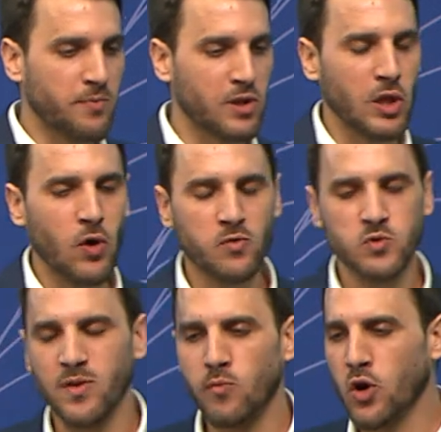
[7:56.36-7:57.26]
corporate
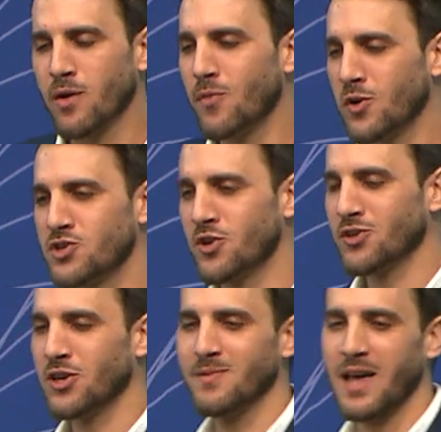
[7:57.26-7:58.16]
loans with more and more
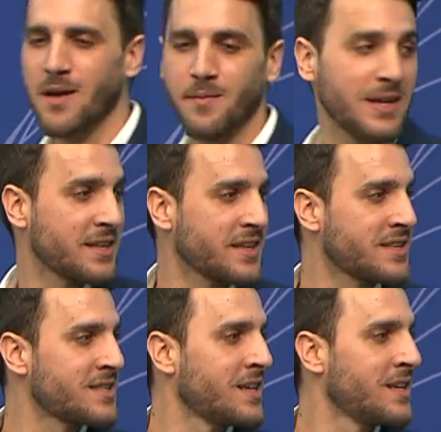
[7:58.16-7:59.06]
short-term
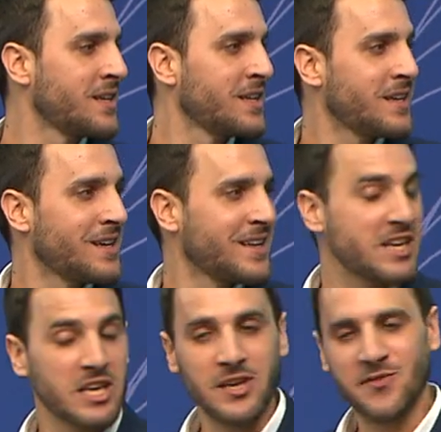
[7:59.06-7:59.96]
liabilities,
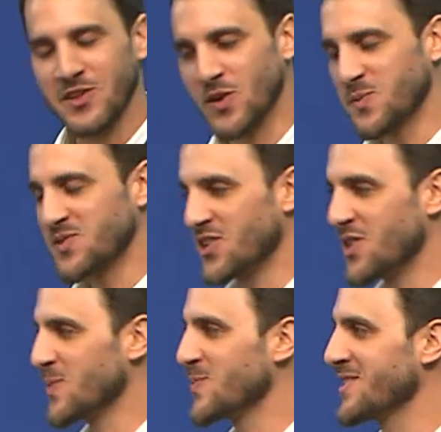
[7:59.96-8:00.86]
if it
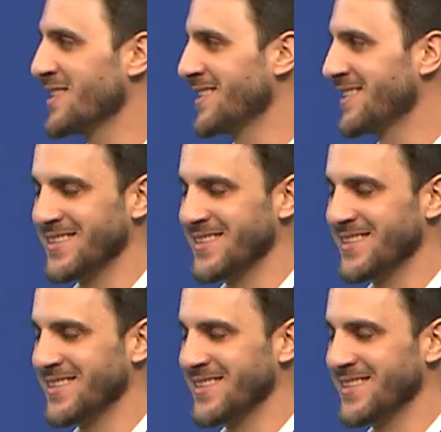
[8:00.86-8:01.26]
observes,